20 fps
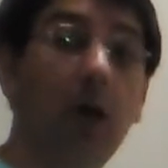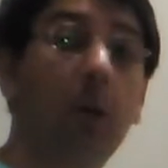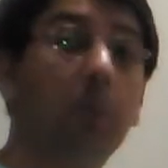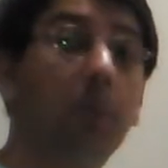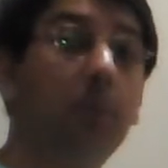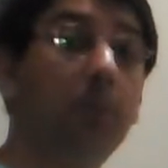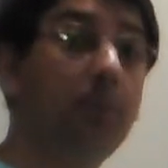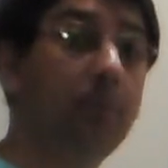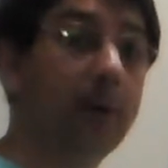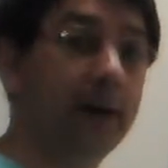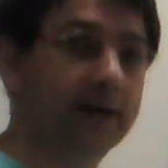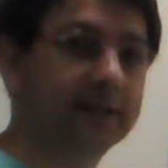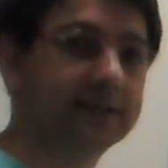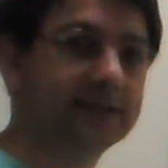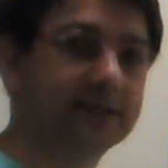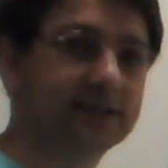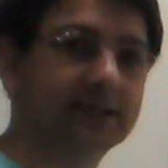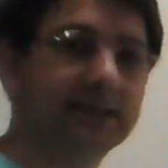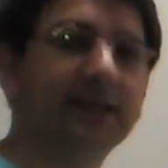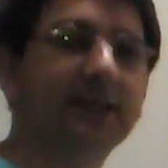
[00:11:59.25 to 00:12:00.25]
but
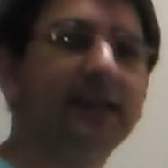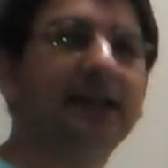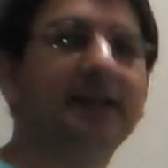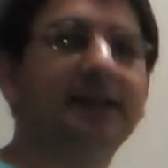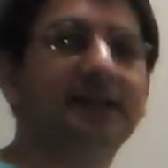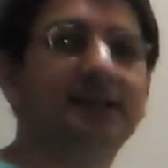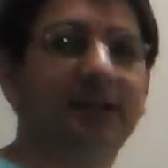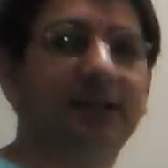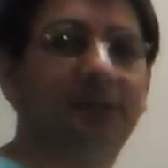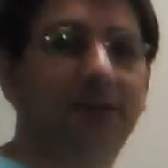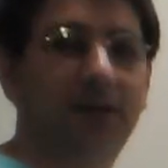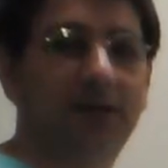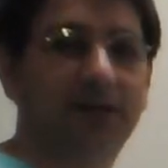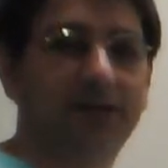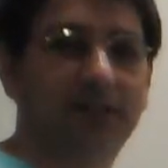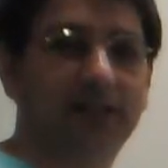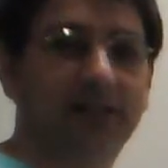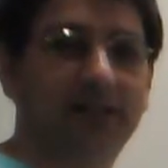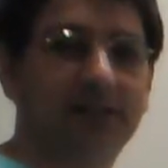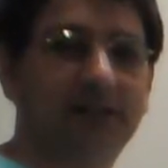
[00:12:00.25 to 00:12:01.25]
it's
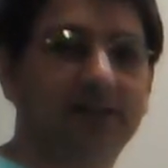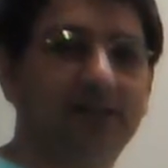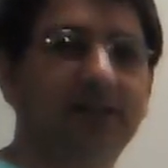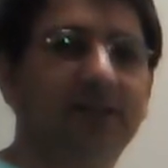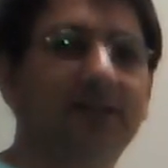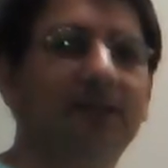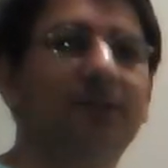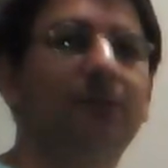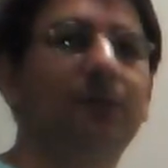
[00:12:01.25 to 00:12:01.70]
erotic, which